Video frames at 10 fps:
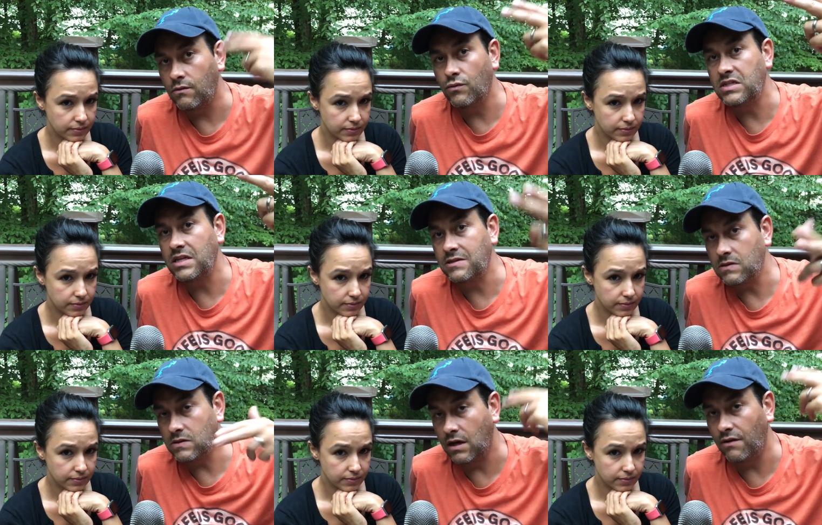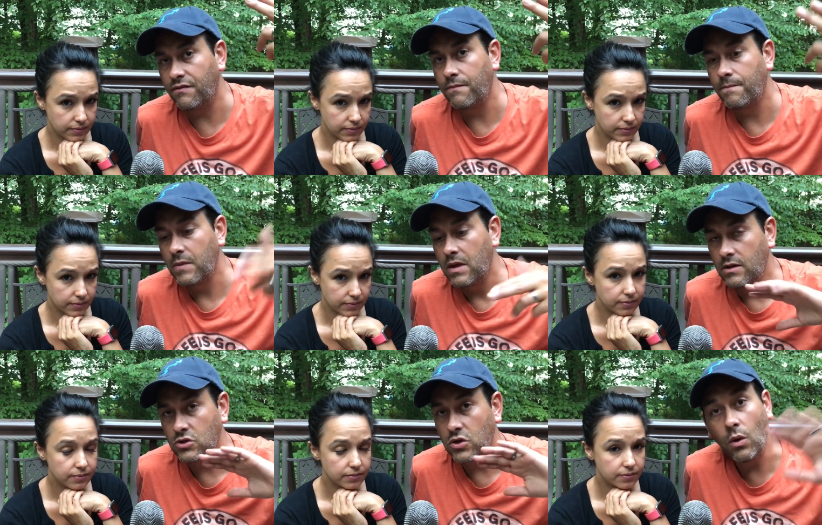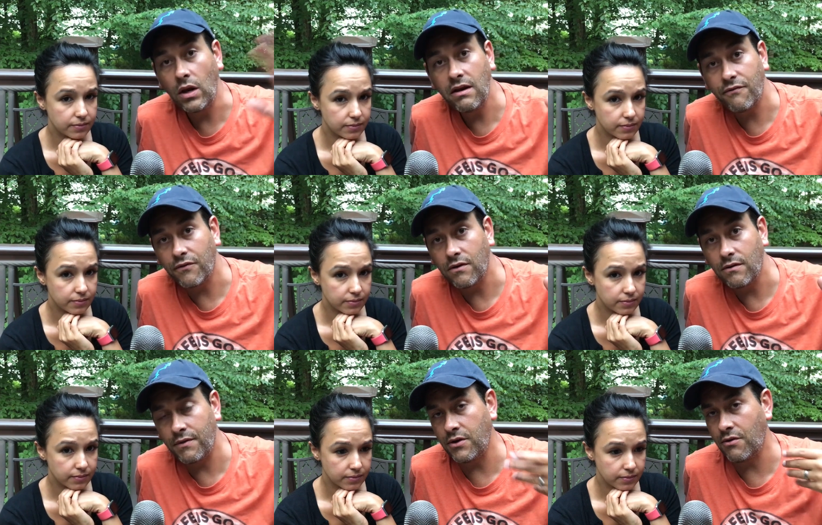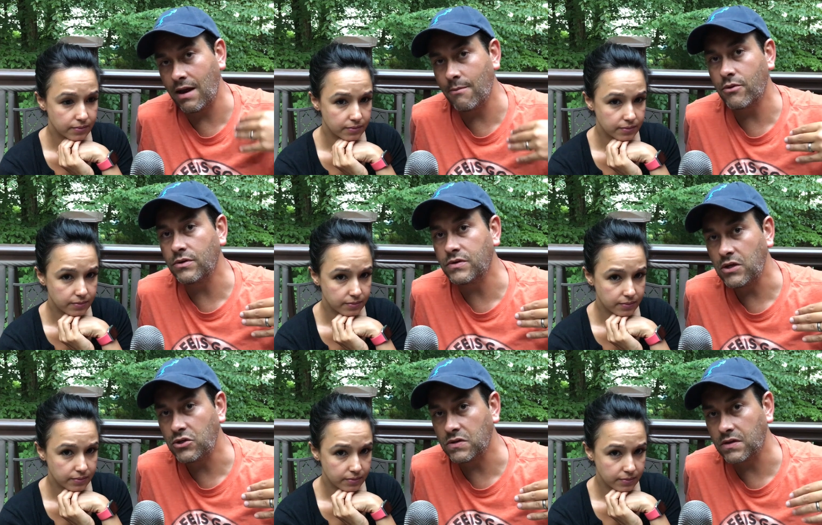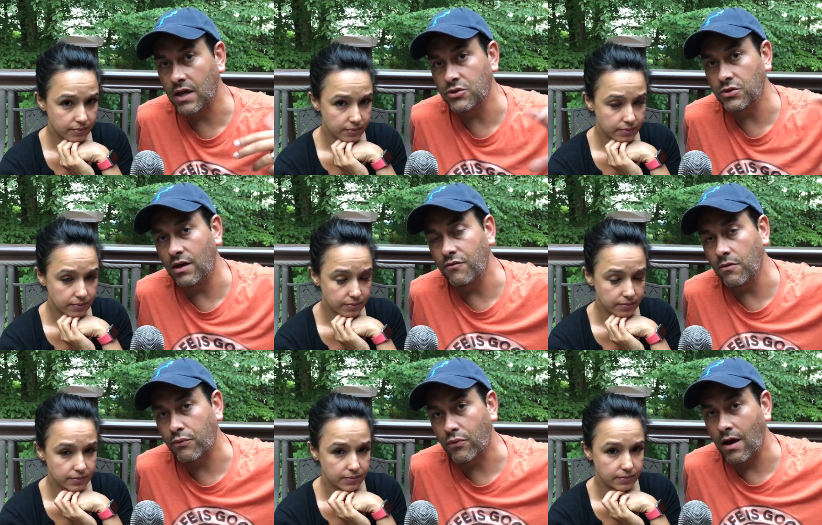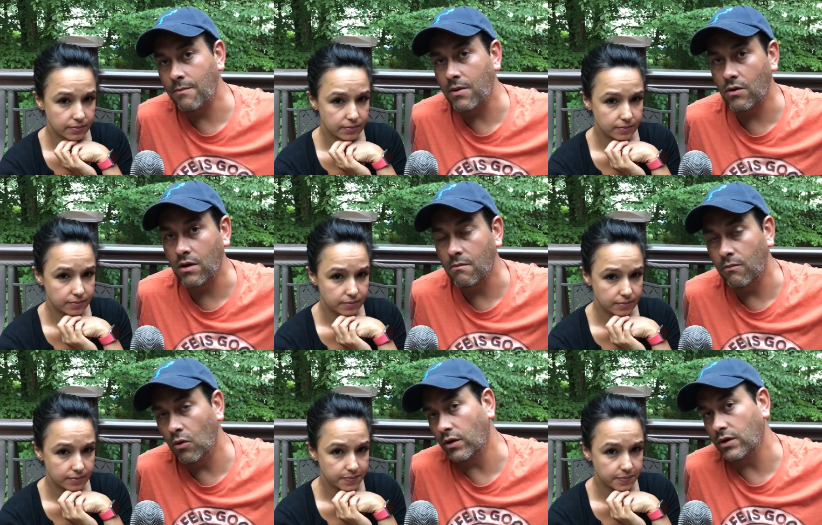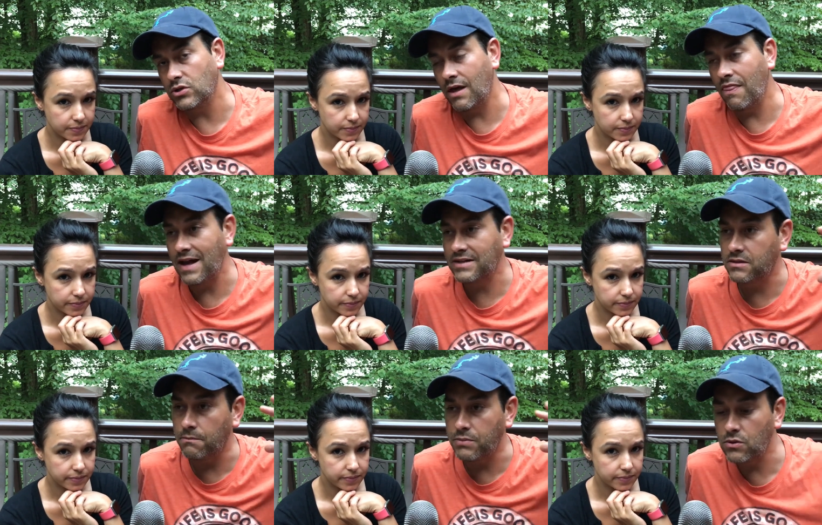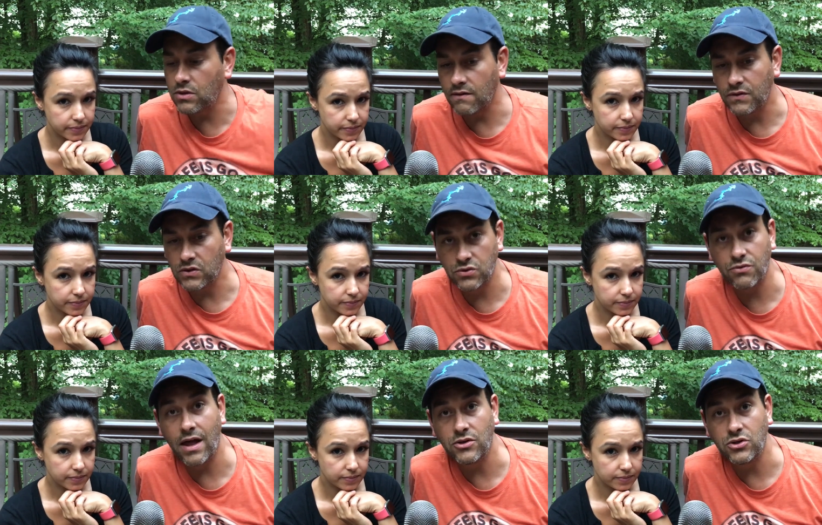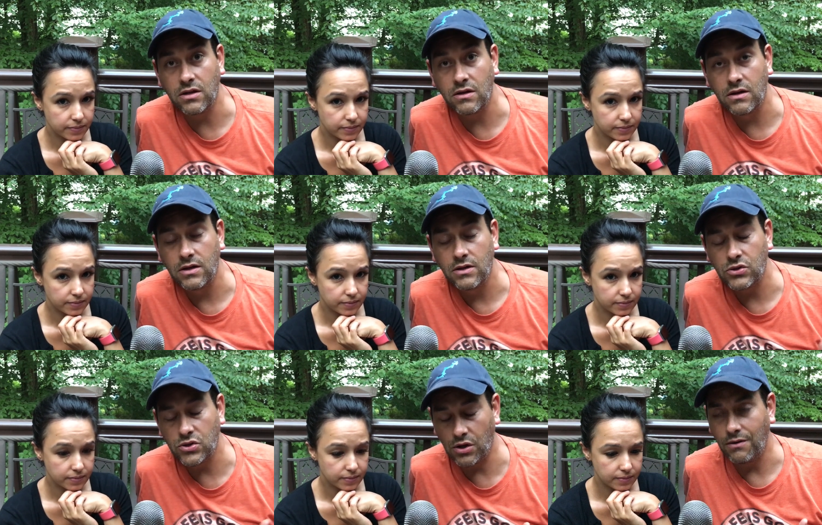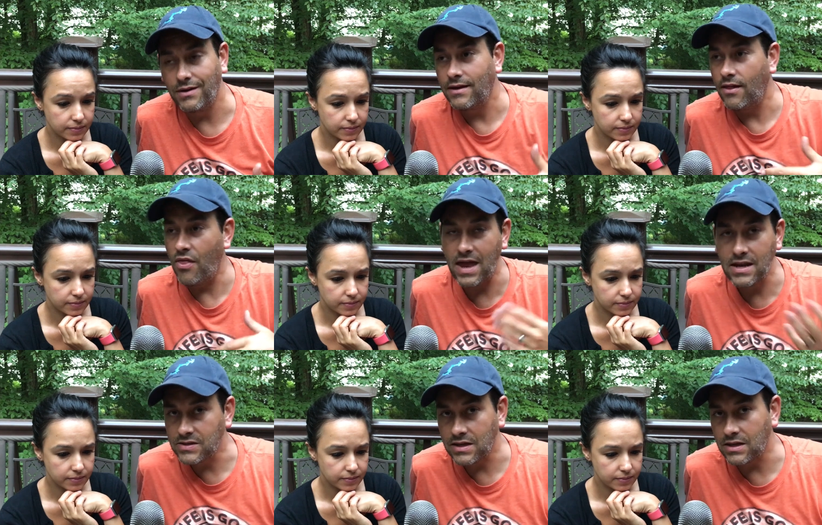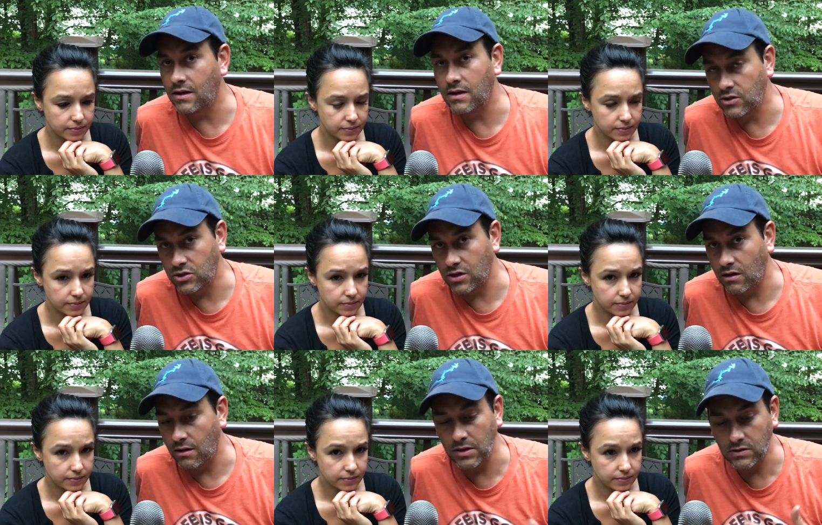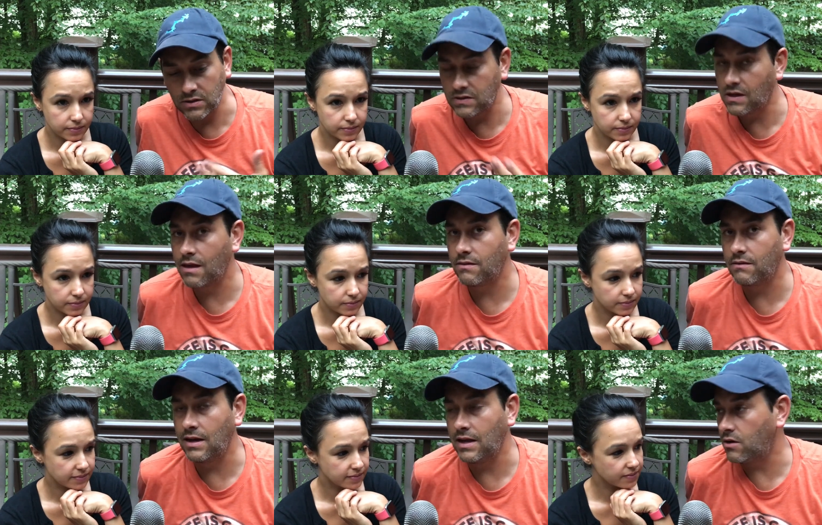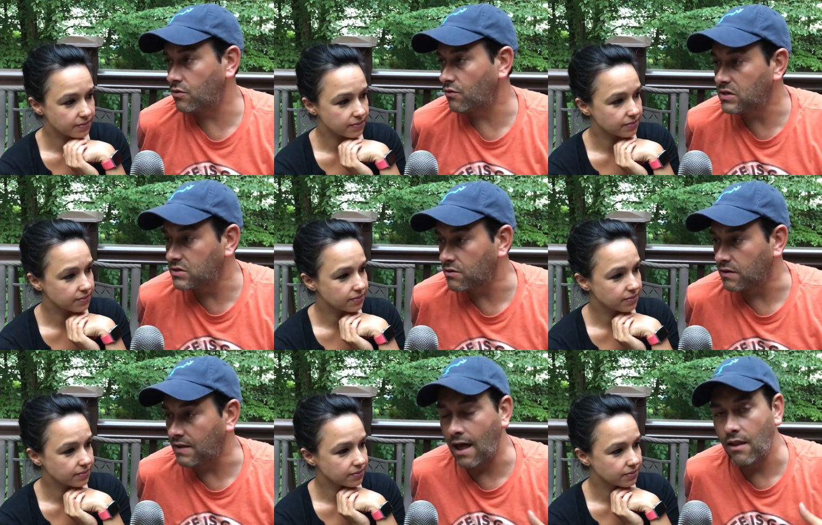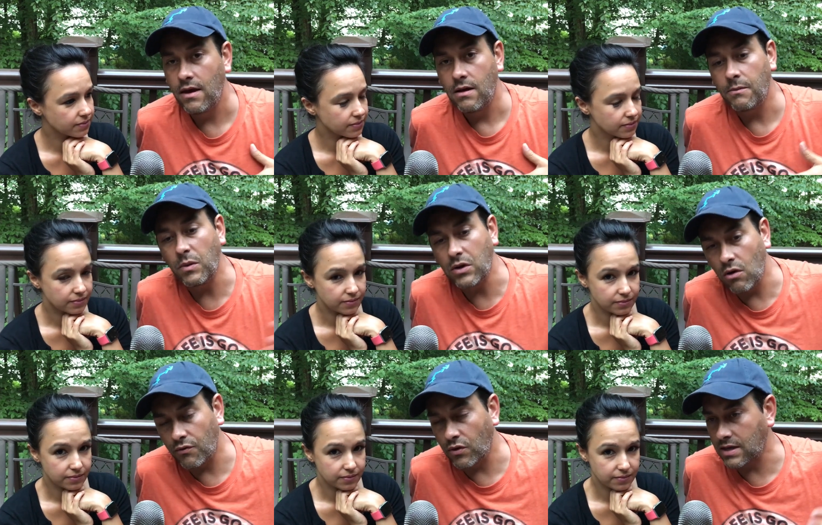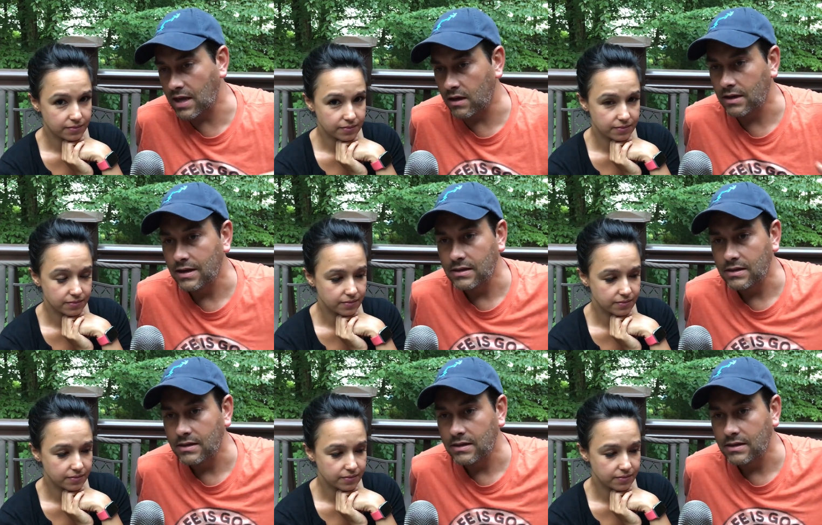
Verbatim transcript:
Speaker 1: resets itself. It's totally different than your amortization schedule of your primary mortgage. And that's the beauty of this strategy. So that is it in a nutshell. I mean, it doesn't get any crazier than that, but we go over again